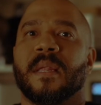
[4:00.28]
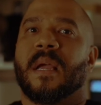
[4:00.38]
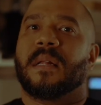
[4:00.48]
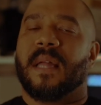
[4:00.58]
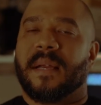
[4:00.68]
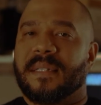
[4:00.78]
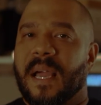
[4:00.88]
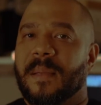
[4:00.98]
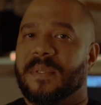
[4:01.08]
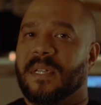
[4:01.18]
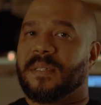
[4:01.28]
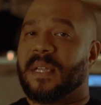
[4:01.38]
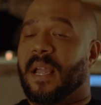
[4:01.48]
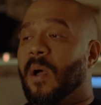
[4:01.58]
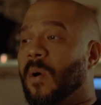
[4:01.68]
A lot of times they'll
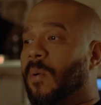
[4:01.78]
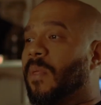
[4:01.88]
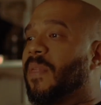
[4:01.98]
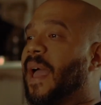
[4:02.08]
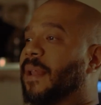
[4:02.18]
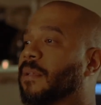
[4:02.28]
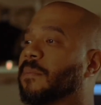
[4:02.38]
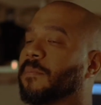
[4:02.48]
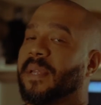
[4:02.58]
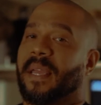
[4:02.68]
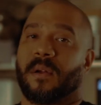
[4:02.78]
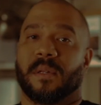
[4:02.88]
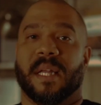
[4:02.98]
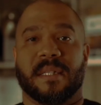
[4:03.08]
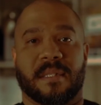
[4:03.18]
say, oh, that beginner
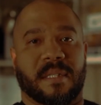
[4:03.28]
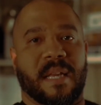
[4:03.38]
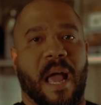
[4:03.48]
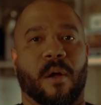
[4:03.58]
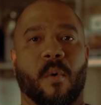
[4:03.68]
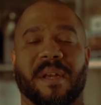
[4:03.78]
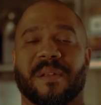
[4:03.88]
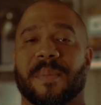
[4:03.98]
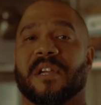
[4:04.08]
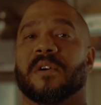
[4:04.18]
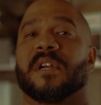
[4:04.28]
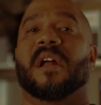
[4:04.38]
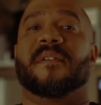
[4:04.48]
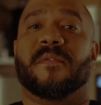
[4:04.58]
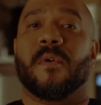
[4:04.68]
lens is not going to be good
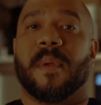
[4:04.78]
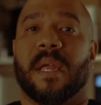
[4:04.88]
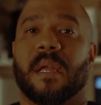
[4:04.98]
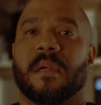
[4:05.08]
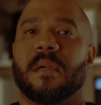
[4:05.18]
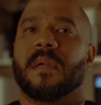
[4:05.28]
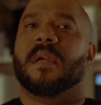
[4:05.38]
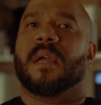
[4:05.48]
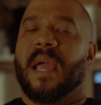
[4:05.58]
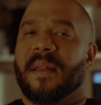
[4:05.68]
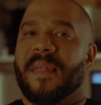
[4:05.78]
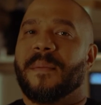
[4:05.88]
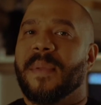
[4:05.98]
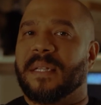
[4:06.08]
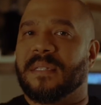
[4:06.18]
enough for me. And that
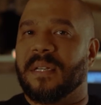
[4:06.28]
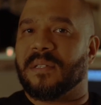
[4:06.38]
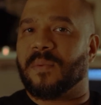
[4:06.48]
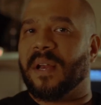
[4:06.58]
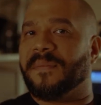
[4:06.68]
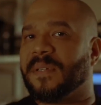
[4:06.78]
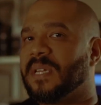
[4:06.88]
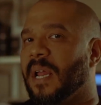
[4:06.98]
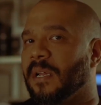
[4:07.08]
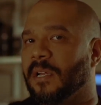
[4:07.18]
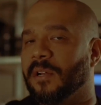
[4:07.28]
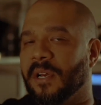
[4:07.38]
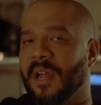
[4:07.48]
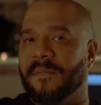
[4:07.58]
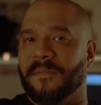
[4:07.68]
makes sense, right? If it's not good
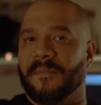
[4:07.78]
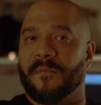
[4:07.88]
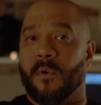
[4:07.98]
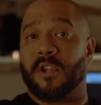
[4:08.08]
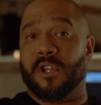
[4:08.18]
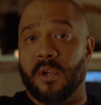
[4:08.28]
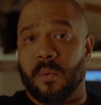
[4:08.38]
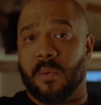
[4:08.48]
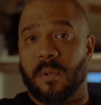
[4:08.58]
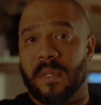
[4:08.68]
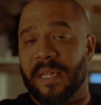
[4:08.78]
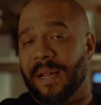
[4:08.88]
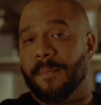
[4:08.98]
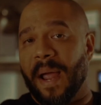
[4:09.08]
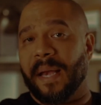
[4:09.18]
enough for you, then
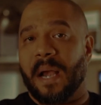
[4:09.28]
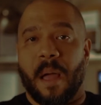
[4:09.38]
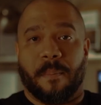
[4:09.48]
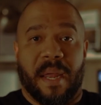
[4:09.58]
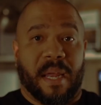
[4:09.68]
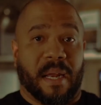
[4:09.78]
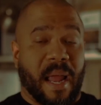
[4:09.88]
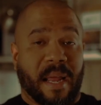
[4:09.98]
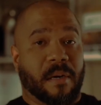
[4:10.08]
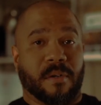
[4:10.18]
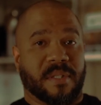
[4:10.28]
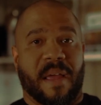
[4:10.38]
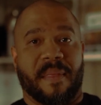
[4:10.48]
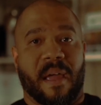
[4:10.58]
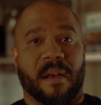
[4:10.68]
it might not be, and I
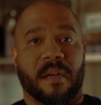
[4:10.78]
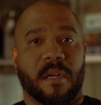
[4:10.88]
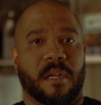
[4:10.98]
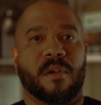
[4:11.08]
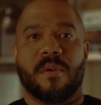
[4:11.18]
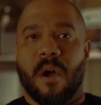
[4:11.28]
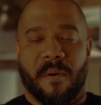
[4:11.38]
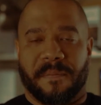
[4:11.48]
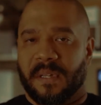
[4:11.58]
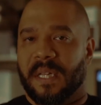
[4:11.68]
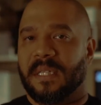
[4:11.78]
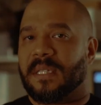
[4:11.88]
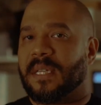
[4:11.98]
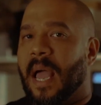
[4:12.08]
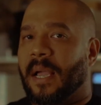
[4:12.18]
understand that. You know if a lens
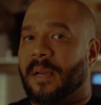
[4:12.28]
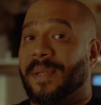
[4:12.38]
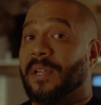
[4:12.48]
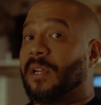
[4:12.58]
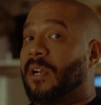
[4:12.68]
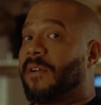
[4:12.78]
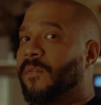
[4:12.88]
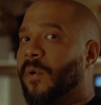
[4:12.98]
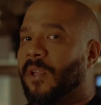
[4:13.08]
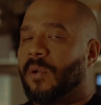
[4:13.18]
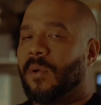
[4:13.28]
is not gonna be good enough for you.